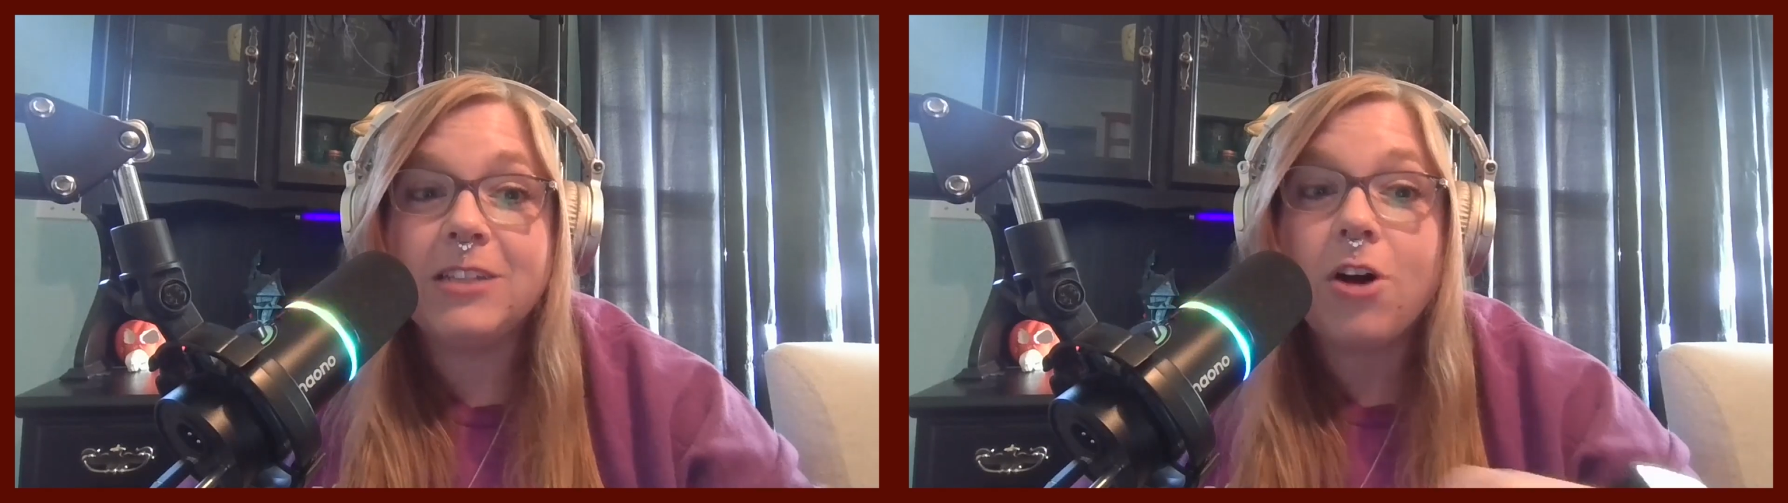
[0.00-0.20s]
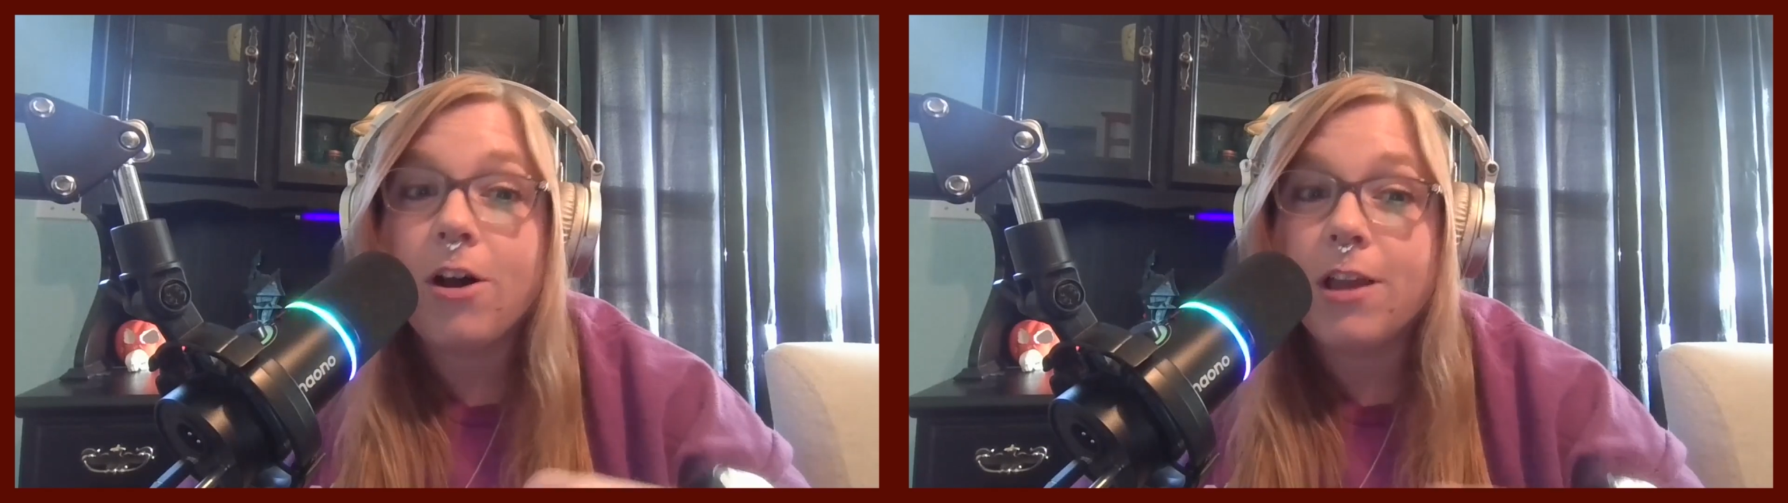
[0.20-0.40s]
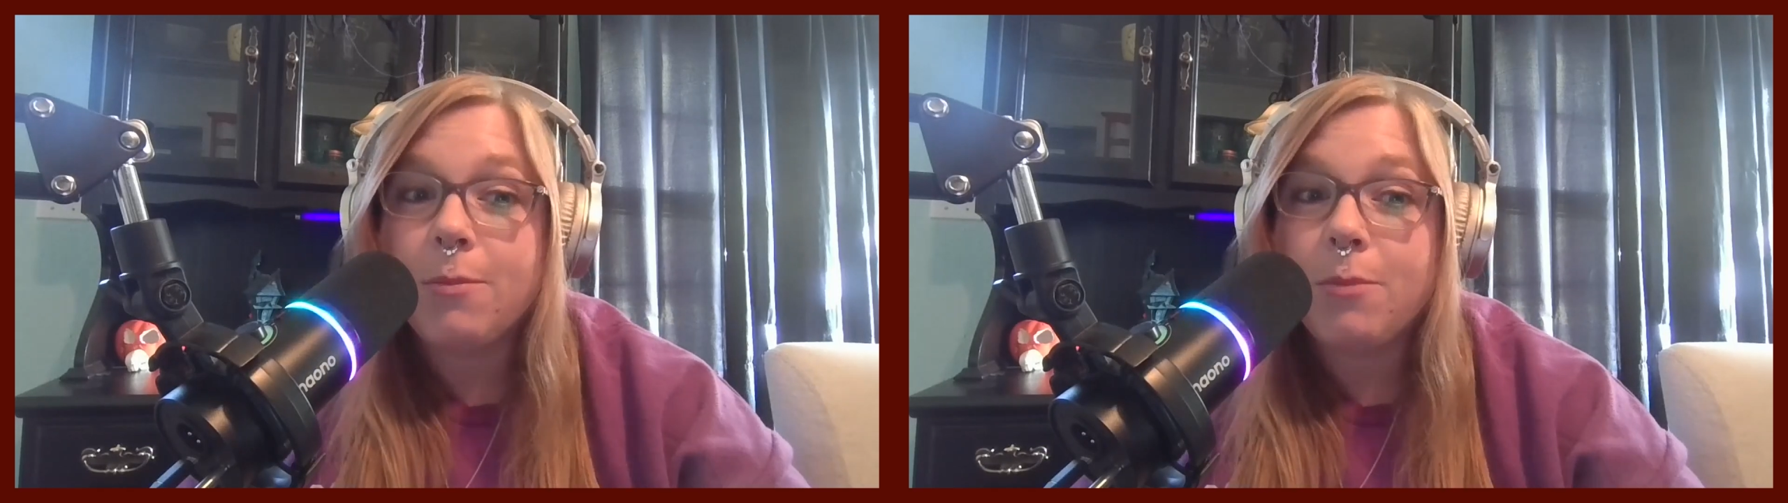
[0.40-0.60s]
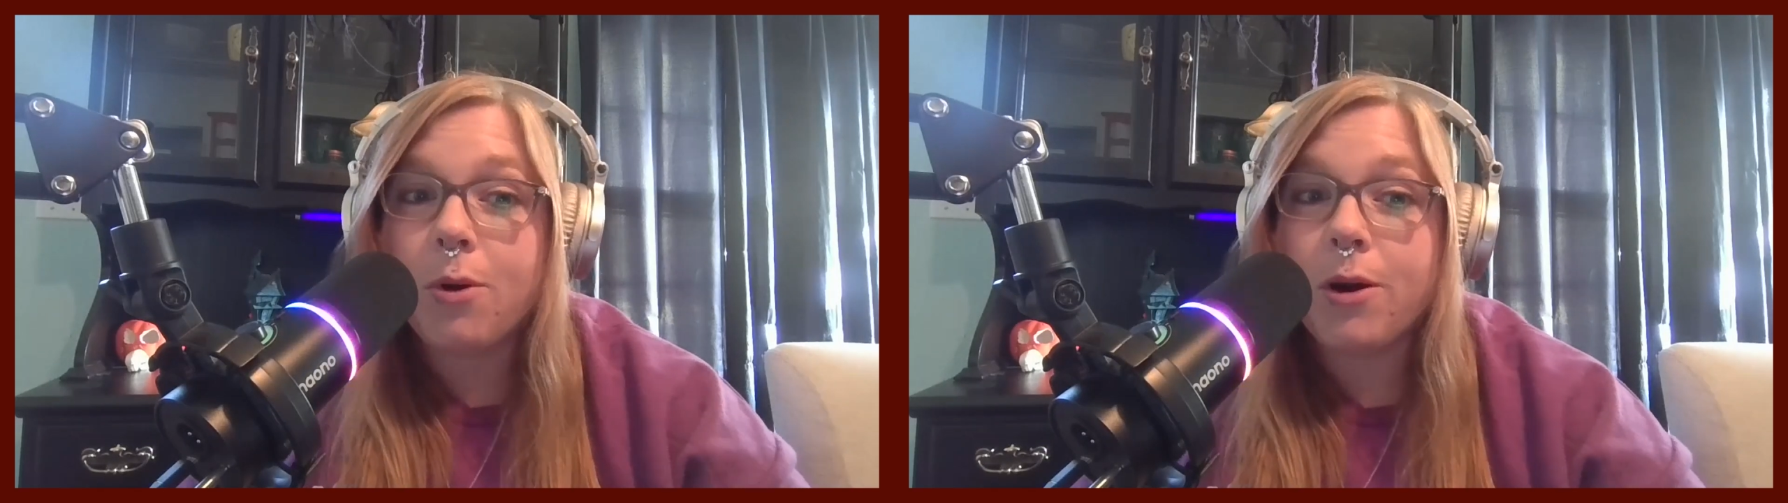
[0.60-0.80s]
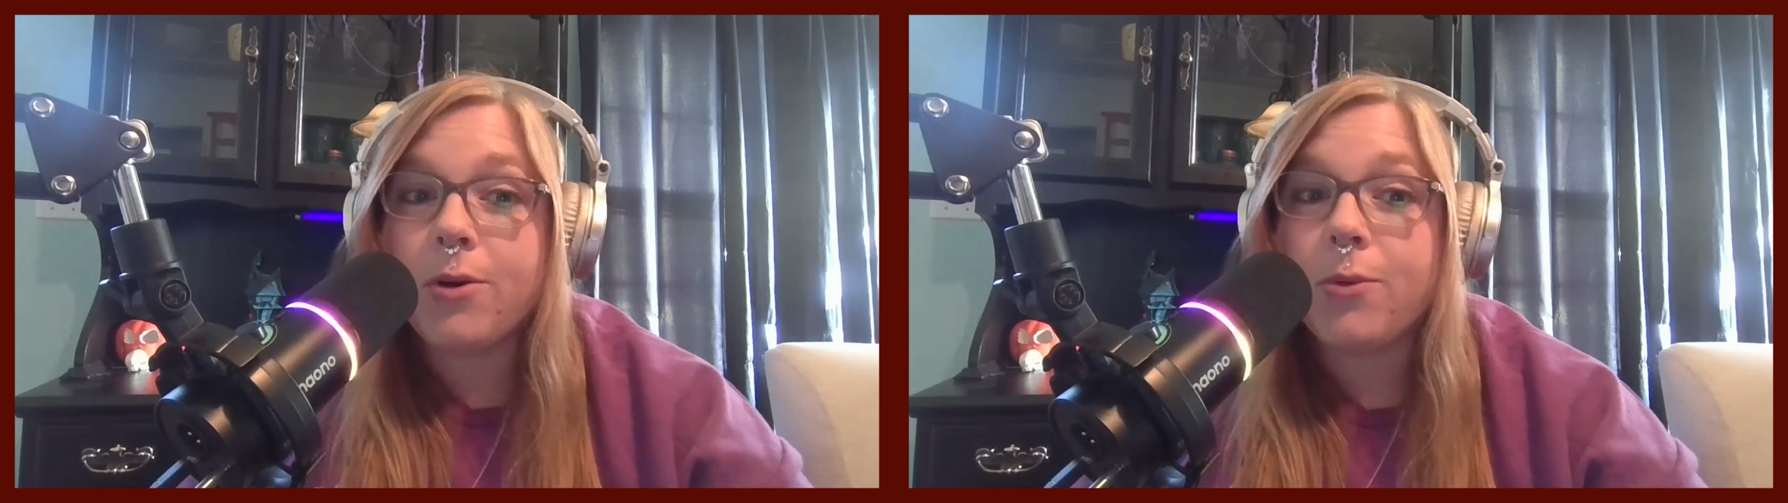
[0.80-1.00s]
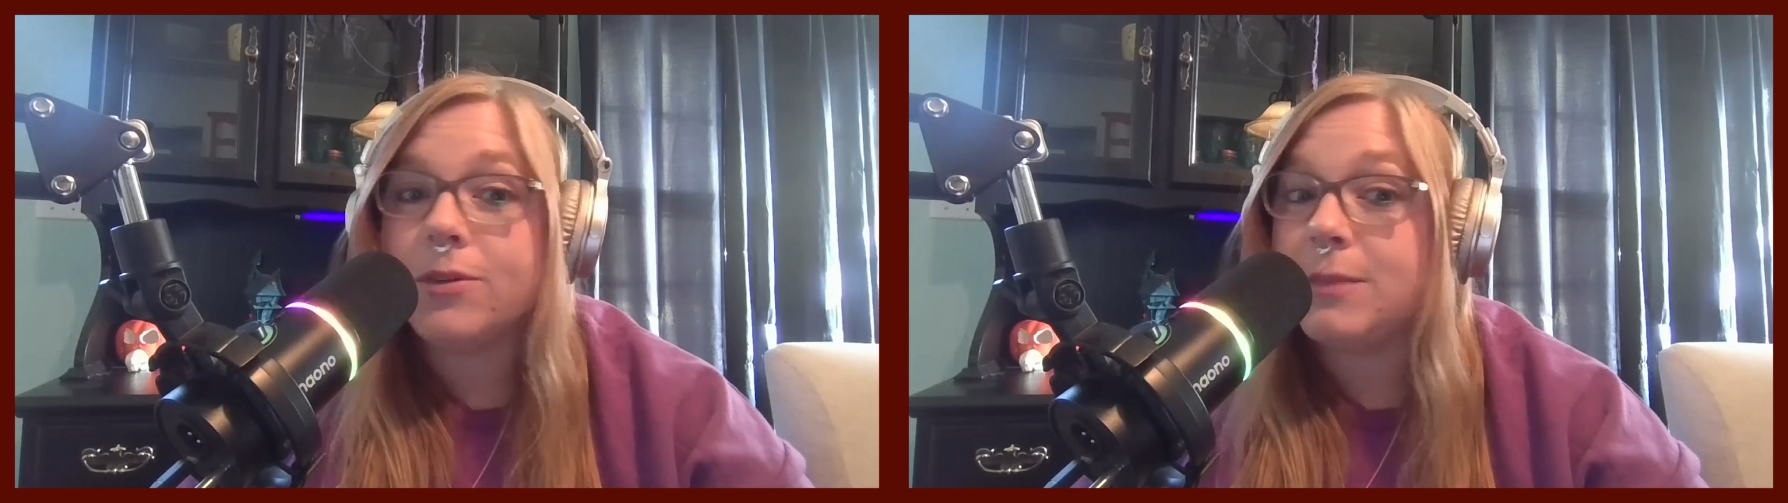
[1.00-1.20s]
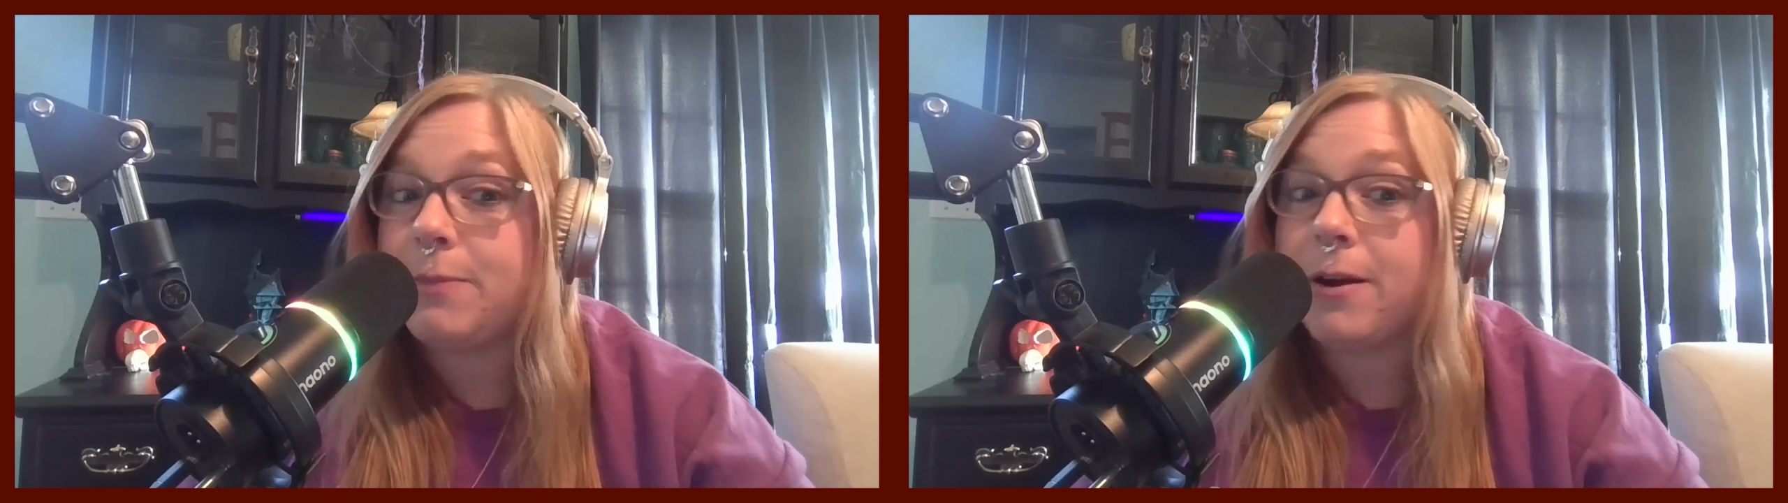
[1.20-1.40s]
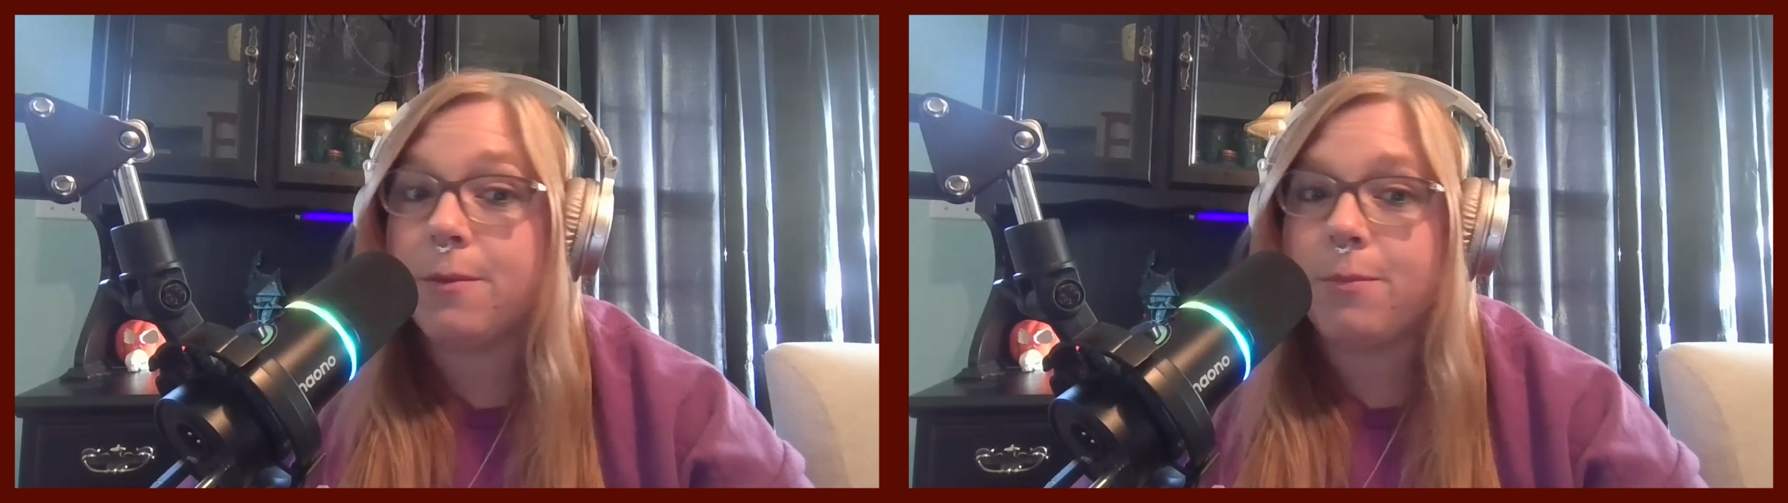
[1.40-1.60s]
talking board or
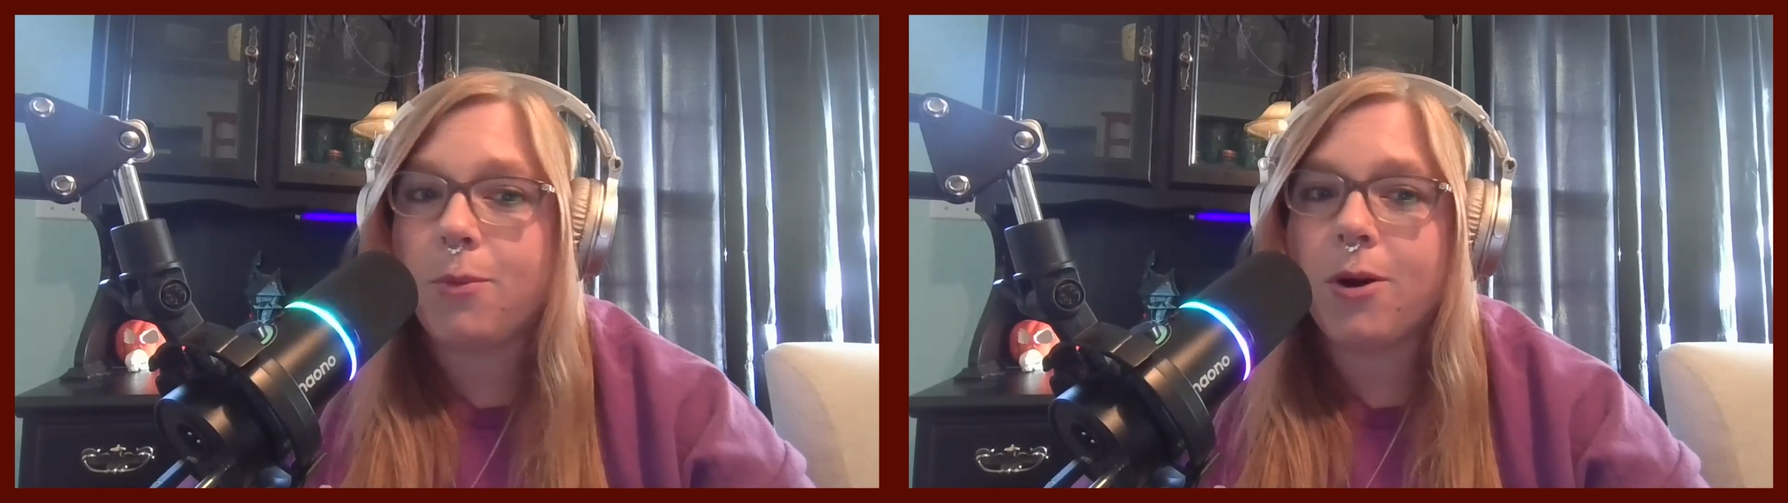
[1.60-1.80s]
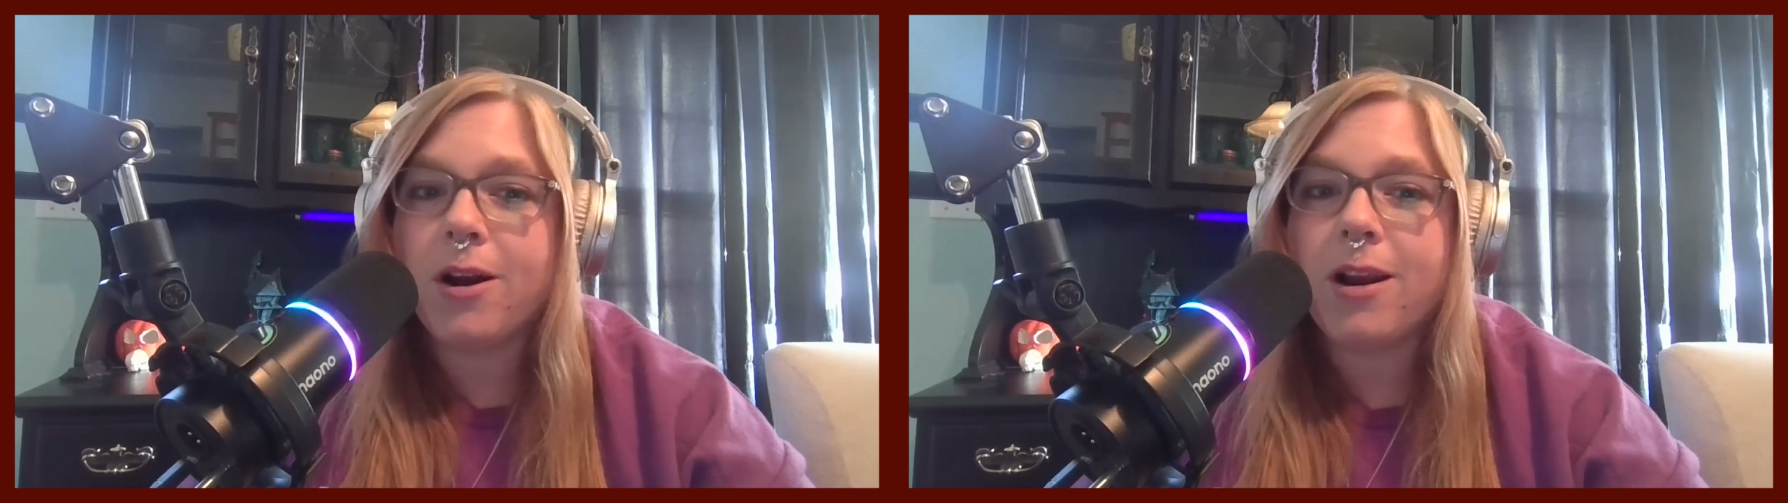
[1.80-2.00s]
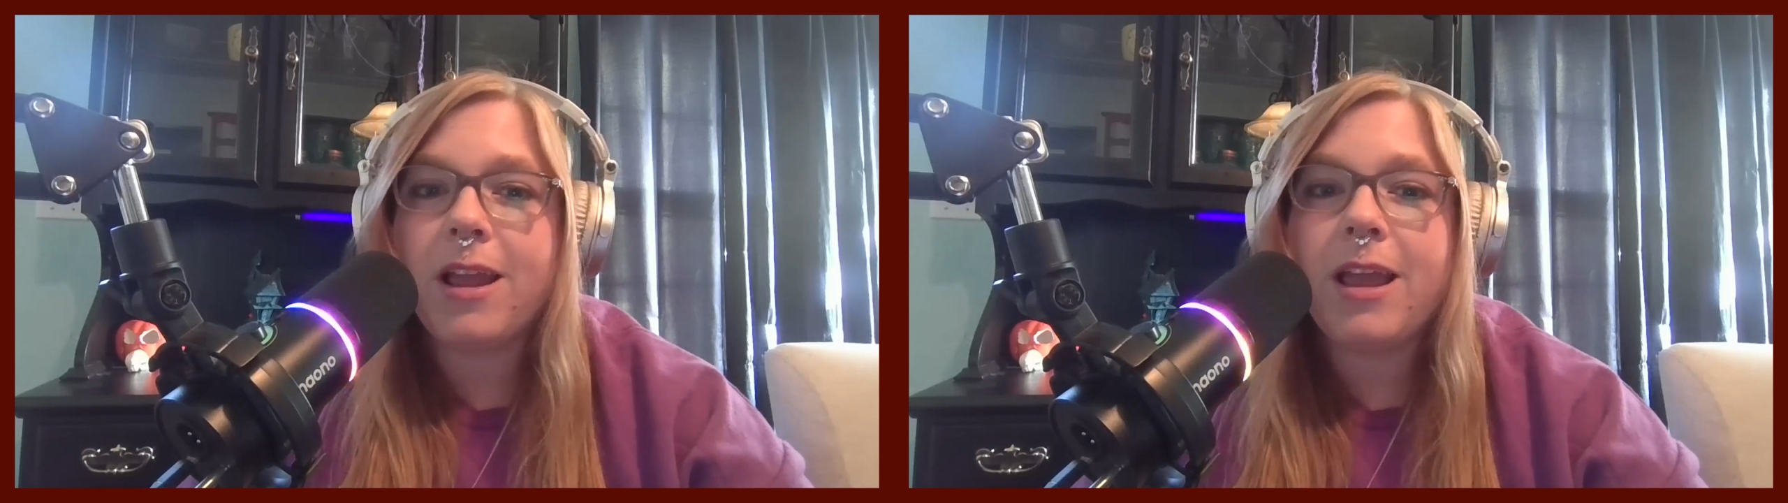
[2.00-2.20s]
spirit board,